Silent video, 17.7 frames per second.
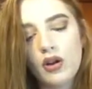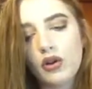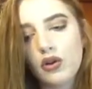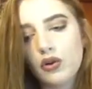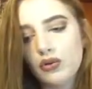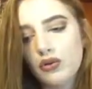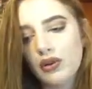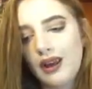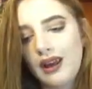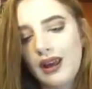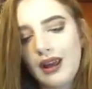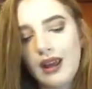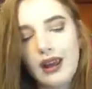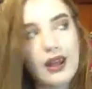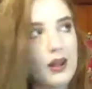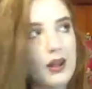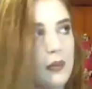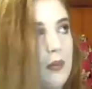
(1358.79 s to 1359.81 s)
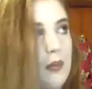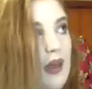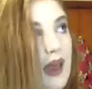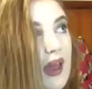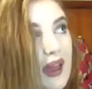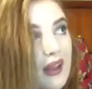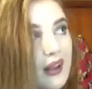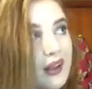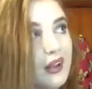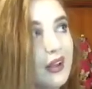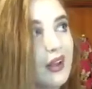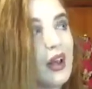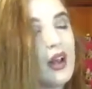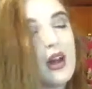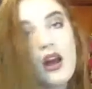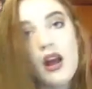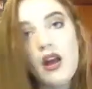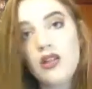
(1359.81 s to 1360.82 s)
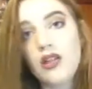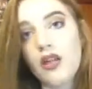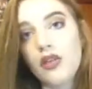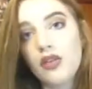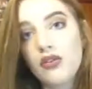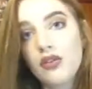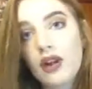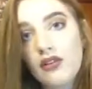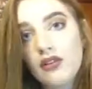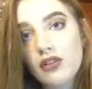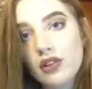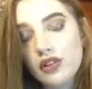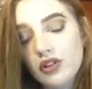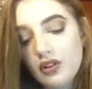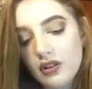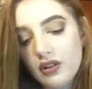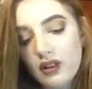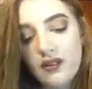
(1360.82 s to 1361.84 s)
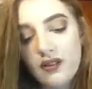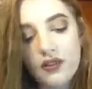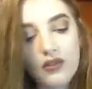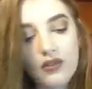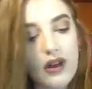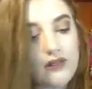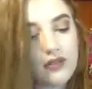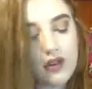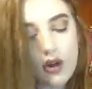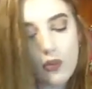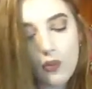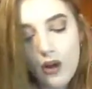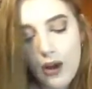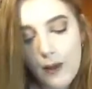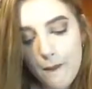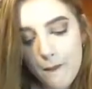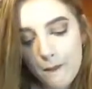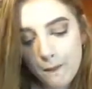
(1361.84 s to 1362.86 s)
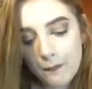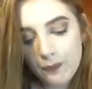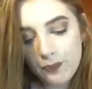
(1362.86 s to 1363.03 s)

grey pink than the Revlon one,